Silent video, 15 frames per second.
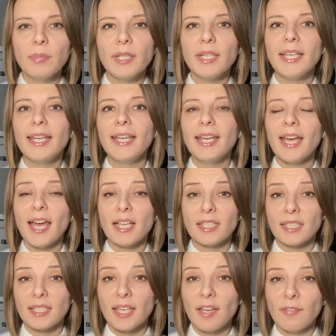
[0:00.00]
but he
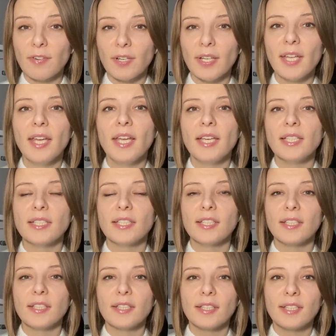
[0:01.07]
has given his
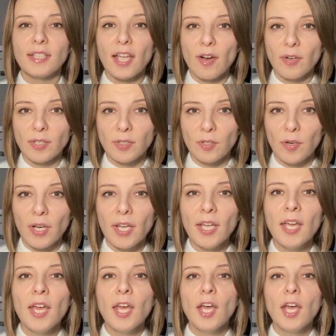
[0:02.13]
territory